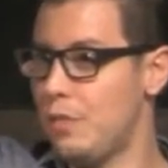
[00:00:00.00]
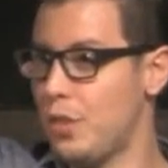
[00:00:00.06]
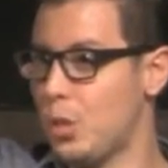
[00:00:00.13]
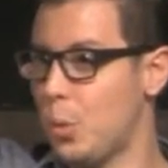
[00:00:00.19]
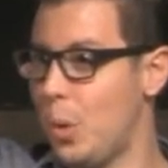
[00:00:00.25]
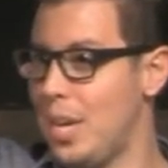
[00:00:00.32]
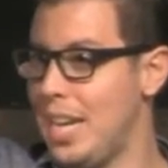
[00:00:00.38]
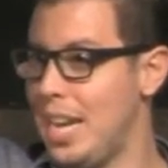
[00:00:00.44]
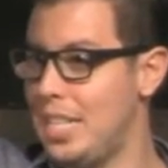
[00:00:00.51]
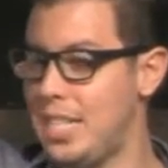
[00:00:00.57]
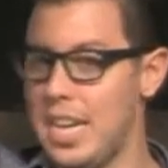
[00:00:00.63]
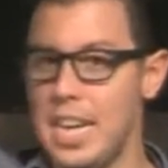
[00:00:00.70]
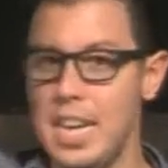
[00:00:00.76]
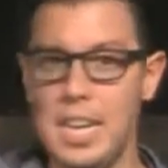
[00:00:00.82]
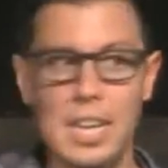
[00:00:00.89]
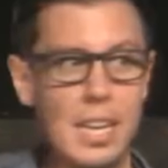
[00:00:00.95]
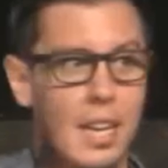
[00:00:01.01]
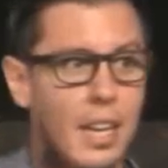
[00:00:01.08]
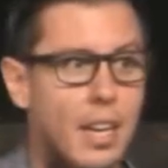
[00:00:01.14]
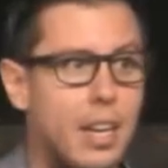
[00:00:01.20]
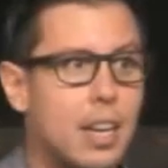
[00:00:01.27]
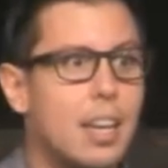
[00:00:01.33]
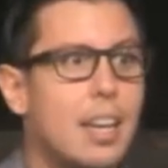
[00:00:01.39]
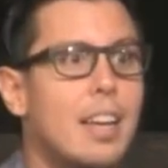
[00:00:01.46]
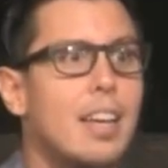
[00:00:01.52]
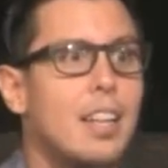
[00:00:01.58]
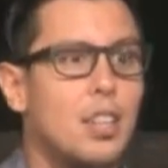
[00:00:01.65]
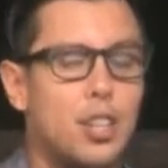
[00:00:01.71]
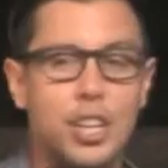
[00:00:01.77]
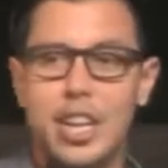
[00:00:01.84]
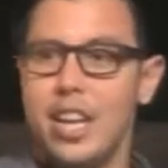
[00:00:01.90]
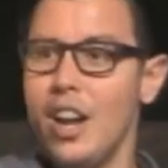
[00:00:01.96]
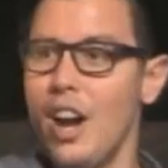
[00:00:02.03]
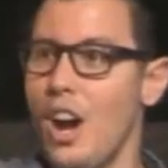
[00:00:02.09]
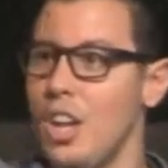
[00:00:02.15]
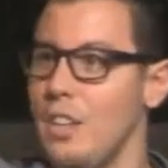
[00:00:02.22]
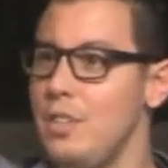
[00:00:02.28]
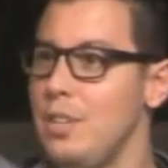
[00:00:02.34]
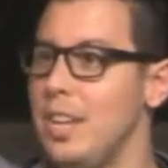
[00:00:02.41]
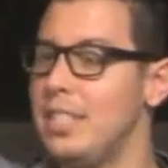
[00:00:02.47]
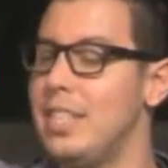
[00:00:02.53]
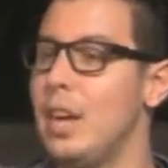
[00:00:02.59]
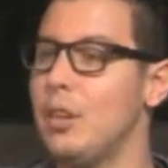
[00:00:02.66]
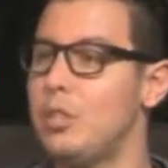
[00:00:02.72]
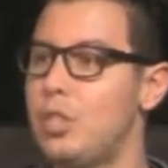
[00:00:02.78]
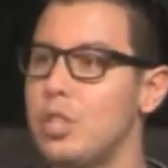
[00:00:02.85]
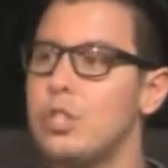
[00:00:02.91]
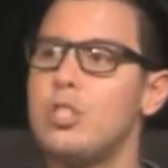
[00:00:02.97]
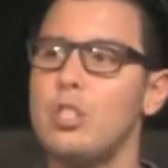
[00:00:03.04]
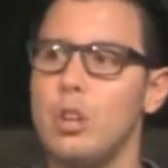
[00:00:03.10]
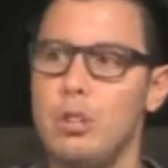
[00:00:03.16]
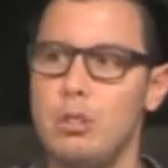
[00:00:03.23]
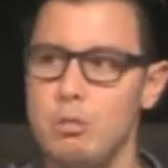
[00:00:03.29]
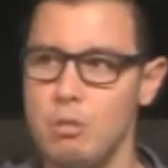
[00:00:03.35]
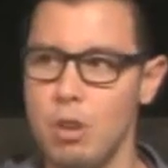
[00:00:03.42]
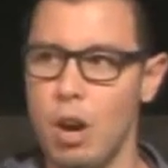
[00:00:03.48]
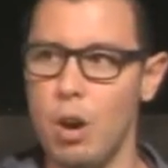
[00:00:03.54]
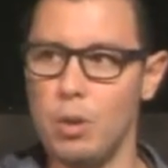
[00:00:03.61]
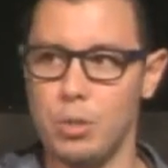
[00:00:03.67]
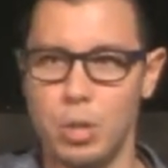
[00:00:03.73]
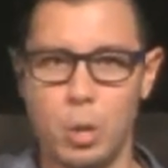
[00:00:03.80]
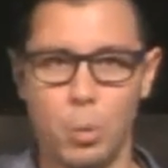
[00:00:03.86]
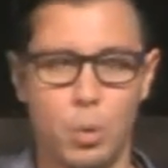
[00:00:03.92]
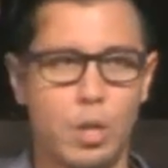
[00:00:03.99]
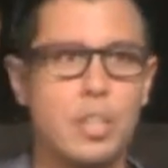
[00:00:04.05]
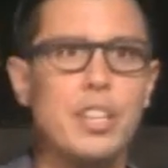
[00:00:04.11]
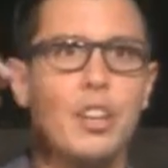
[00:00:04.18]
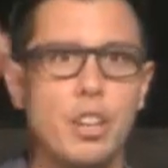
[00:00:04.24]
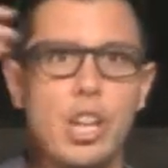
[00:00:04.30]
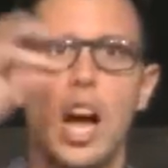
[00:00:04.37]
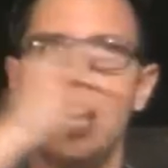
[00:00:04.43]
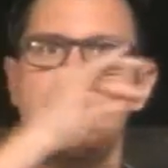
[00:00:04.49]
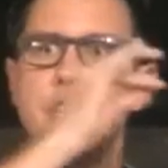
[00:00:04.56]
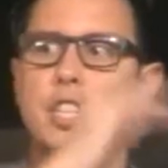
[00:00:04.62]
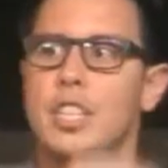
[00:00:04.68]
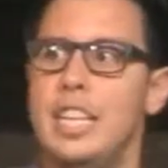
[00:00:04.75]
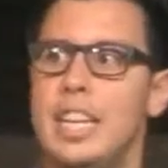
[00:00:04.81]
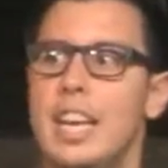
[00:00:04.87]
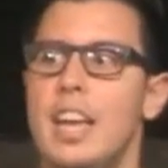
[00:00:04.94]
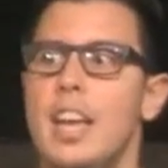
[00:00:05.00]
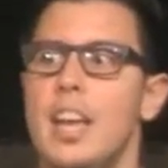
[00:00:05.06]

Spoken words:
for 2018? Look at all of you guys. Now, just so you know, so that we're clear logically,